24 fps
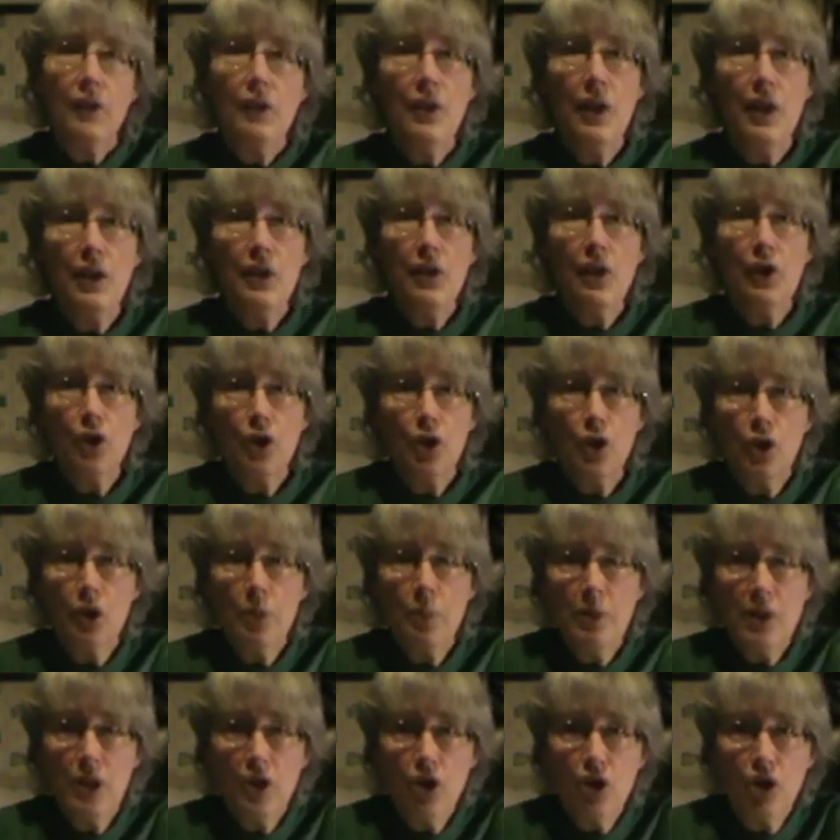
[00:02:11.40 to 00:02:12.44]
Then there should
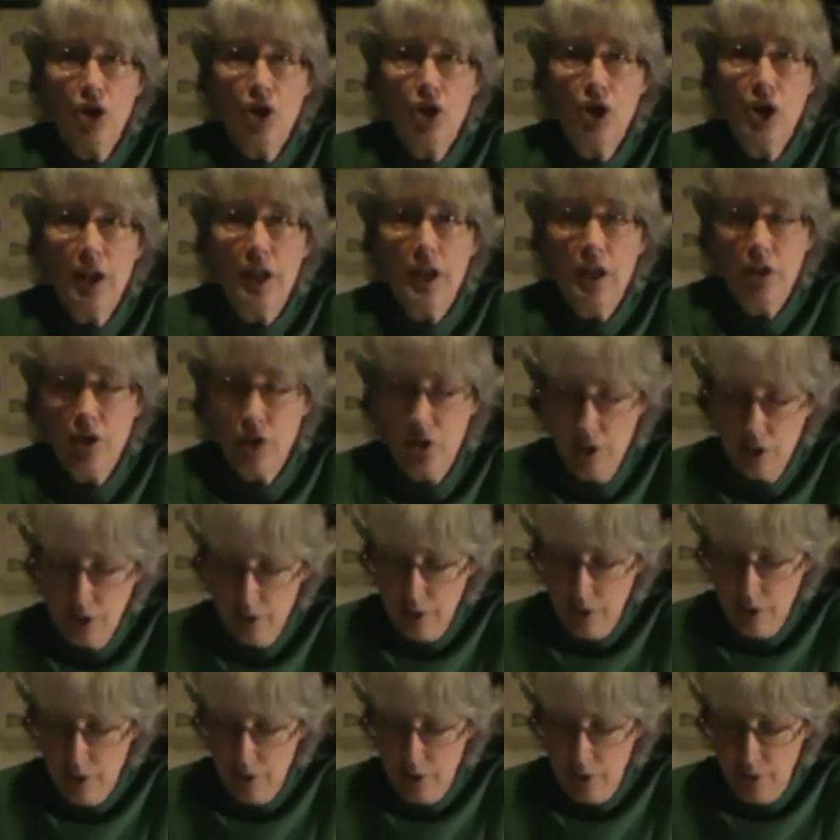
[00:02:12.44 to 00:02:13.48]
be a sheet
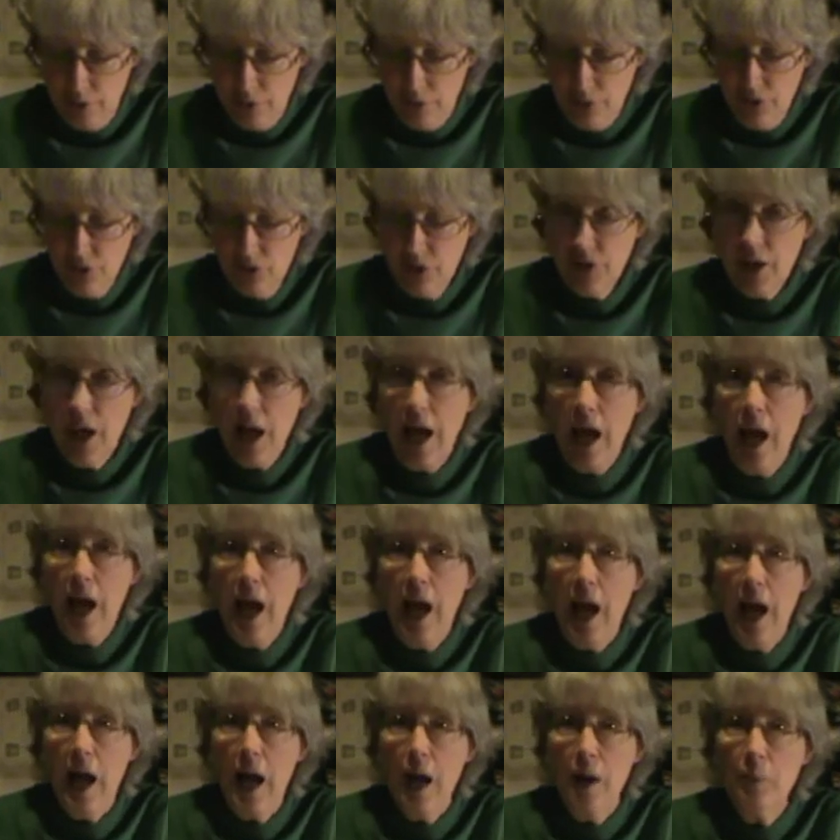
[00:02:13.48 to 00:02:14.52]
that's
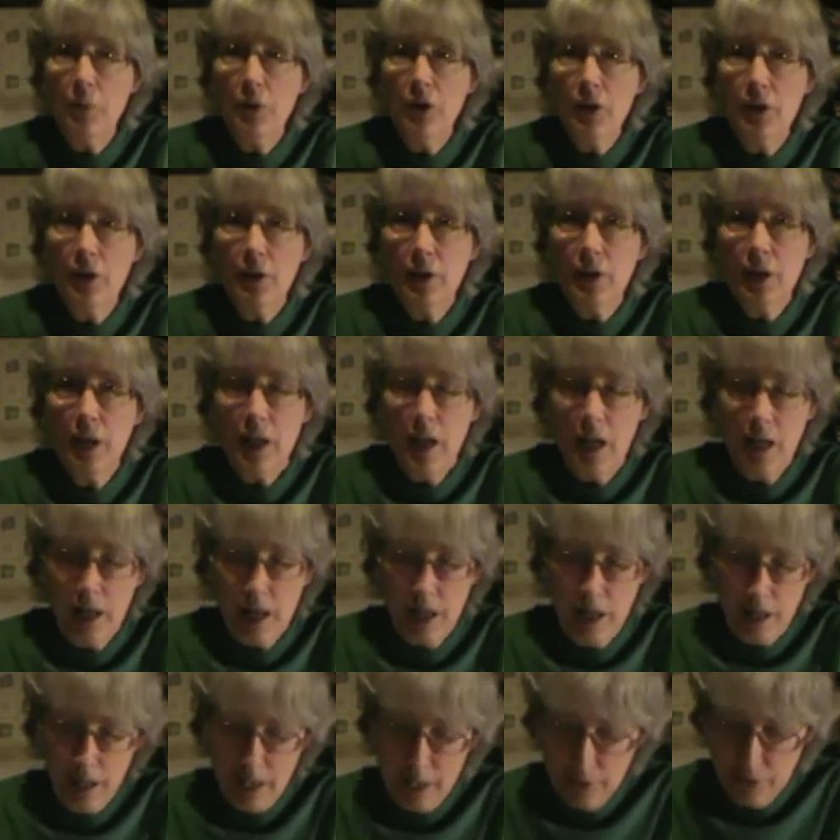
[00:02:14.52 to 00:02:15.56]
tabbed,
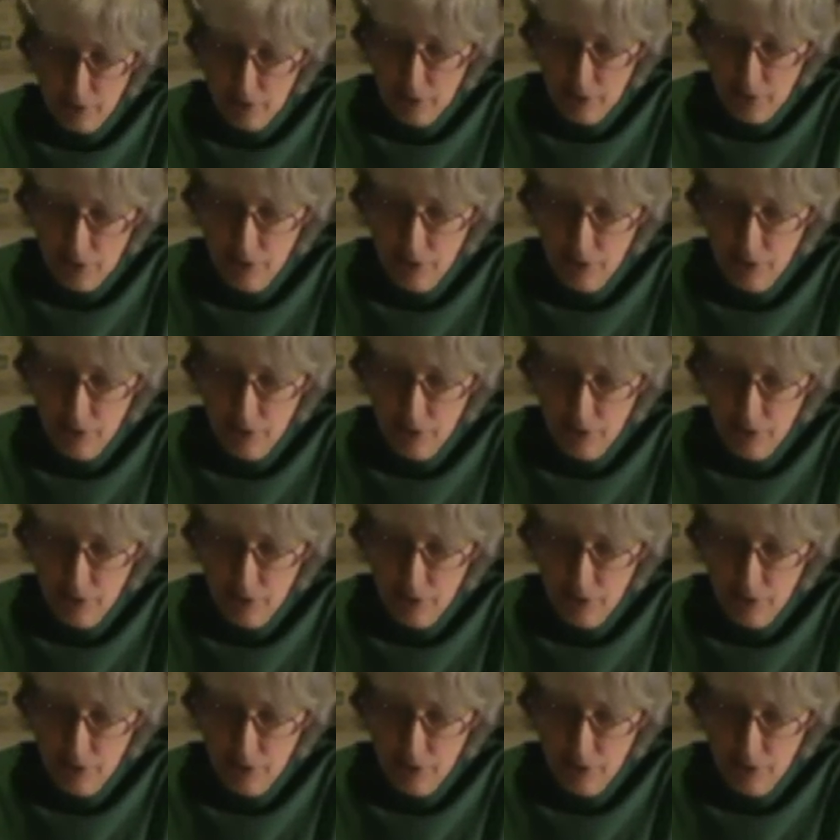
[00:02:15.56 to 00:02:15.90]
and